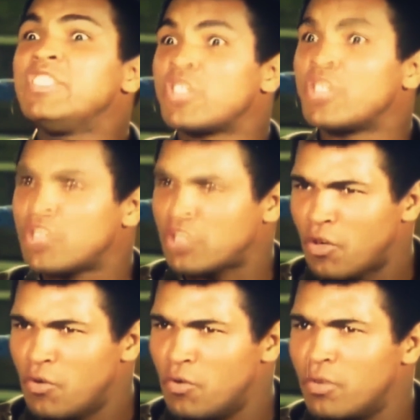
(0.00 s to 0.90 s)
injured a
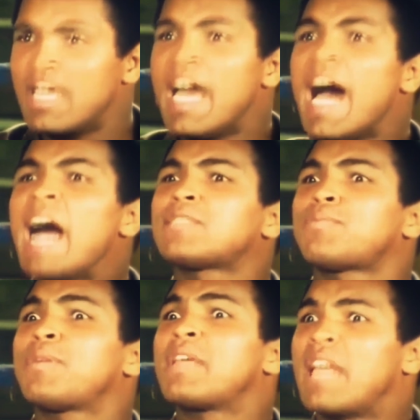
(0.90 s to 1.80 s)
stone,
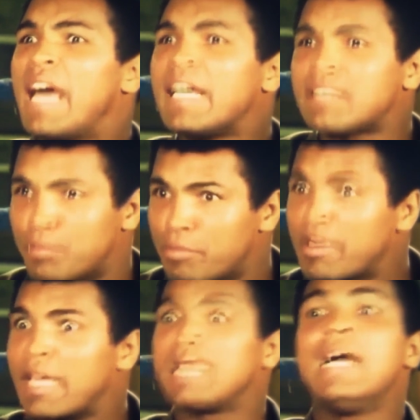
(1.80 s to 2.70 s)
hospitalized a
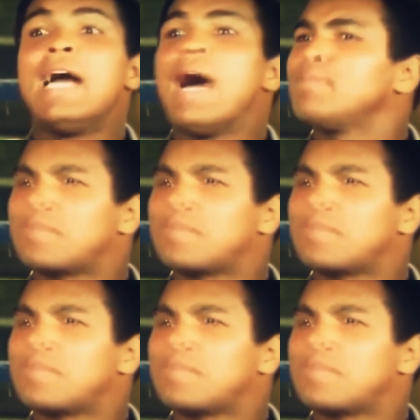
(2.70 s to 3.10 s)
brick.